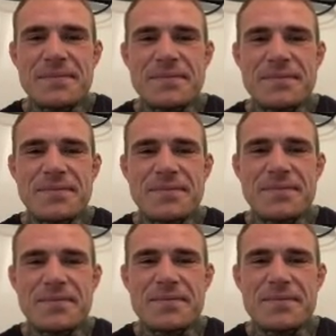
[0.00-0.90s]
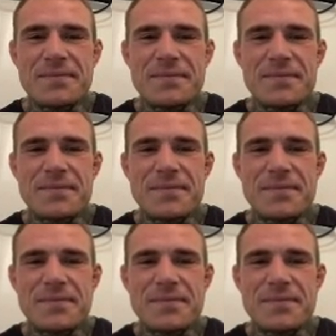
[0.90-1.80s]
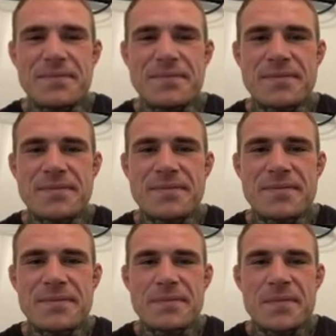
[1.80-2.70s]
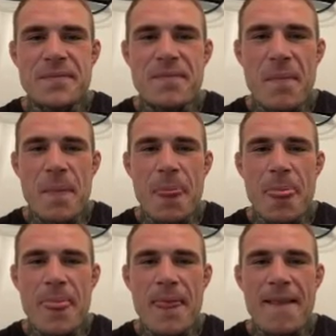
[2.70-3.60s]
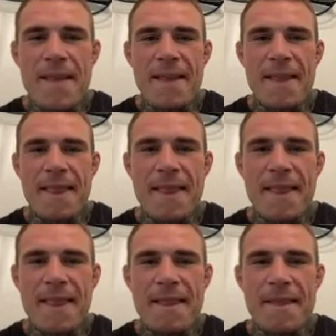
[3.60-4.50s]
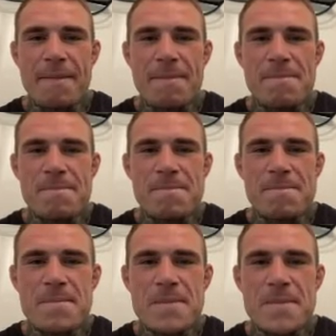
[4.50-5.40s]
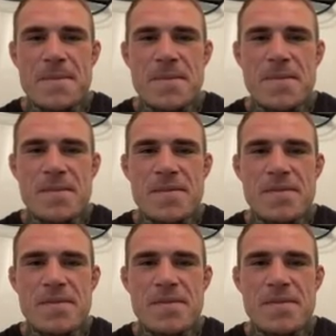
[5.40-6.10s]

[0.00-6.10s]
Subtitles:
No words are spoken by the person on screen.